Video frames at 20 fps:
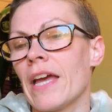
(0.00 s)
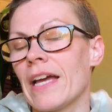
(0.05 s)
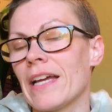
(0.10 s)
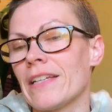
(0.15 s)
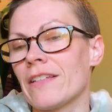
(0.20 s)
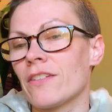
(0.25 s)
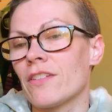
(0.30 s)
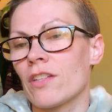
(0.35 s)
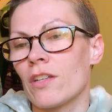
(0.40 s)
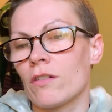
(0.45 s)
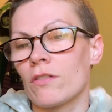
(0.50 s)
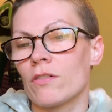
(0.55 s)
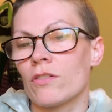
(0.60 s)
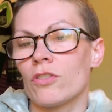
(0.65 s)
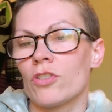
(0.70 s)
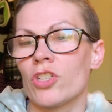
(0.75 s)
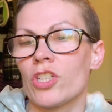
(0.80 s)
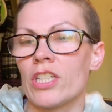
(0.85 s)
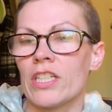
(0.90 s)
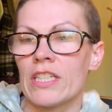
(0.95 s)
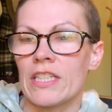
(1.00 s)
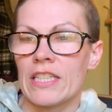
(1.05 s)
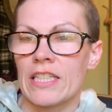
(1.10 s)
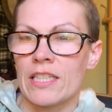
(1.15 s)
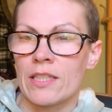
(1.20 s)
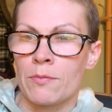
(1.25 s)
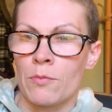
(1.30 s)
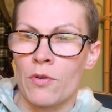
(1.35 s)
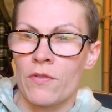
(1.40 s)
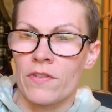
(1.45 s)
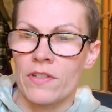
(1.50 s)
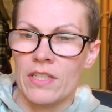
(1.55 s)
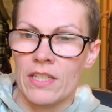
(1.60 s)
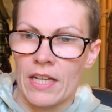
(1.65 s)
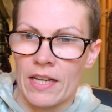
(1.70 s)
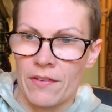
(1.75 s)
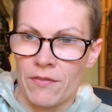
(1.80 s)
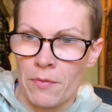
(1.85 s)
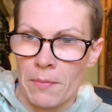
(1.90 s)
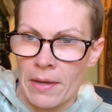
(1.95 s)
And so this movie is
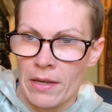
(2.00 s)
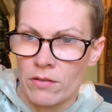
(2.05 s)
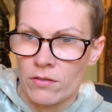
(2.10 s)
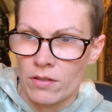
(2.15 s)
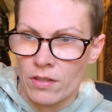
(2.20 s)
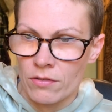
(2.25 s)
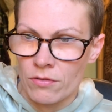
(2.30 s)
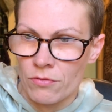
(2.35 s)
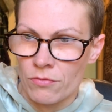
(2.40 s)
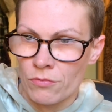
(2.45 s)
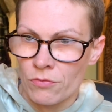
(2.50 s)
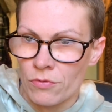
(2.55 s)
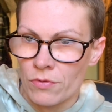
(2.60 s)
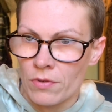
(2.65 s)
kind of about the,